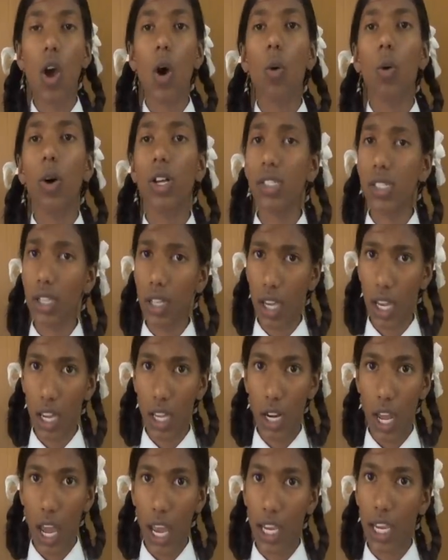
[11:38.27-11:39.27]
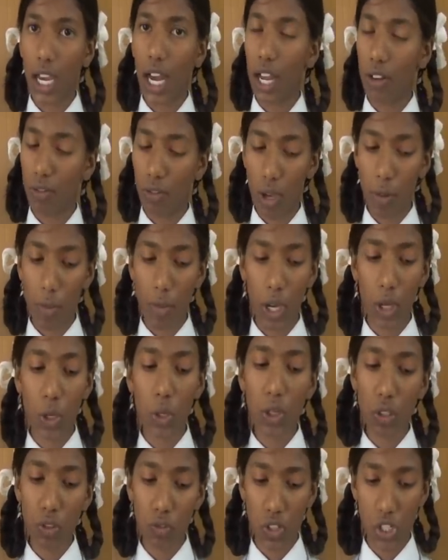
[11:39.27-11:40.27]
Once again, I convey my
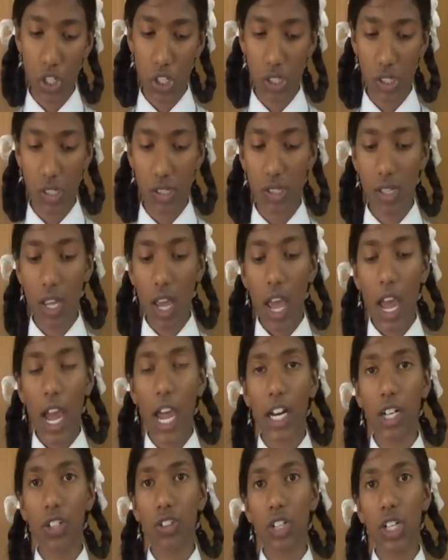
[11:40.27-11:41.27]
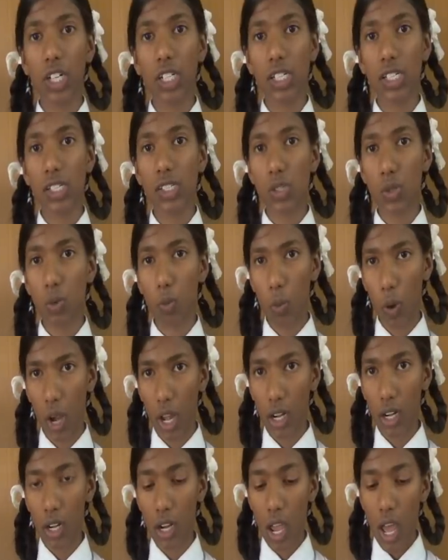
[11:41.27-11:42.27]
good wishes and greetings to
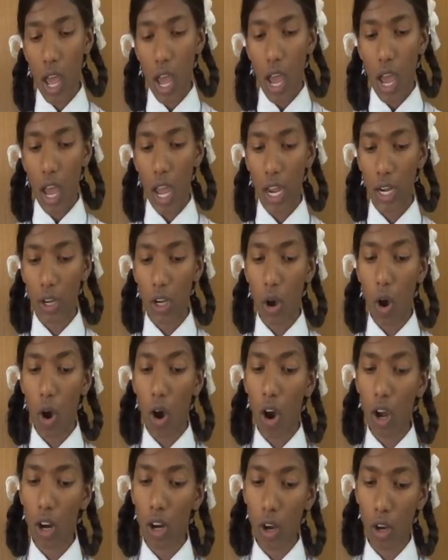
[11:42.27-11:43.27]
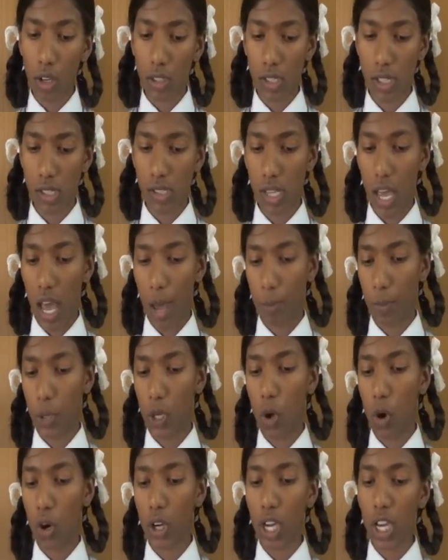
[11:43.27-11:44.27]
one and all on this happy
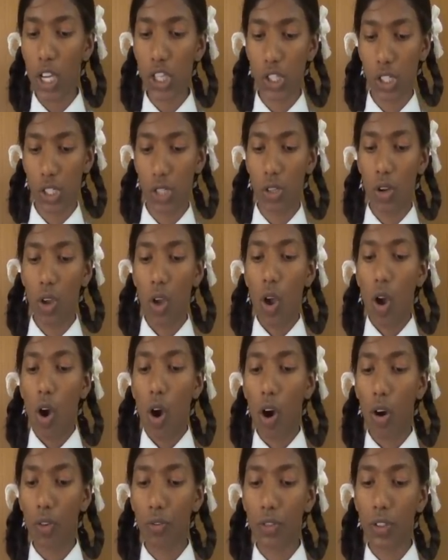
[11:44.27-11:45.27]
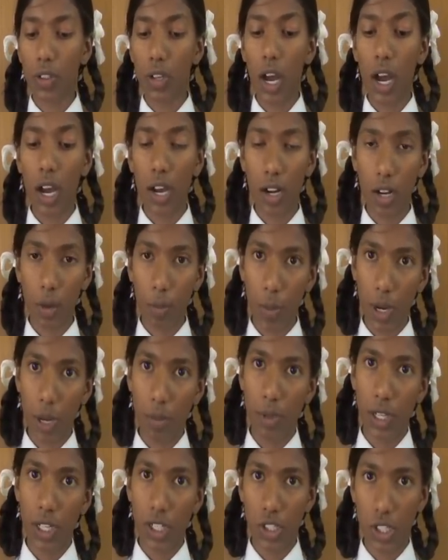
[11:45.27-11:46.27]
occasion of our
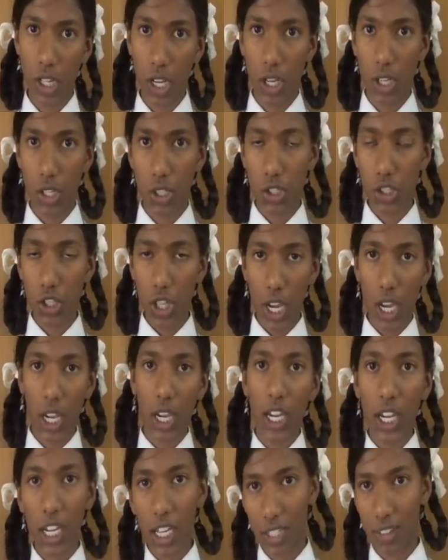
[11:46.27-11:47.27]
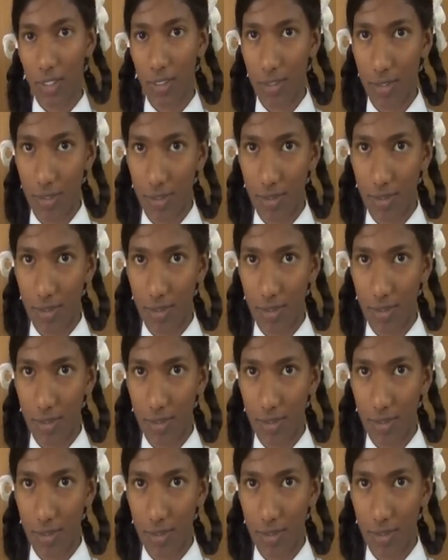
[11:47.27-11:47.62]
Republic Day. Jai Hind.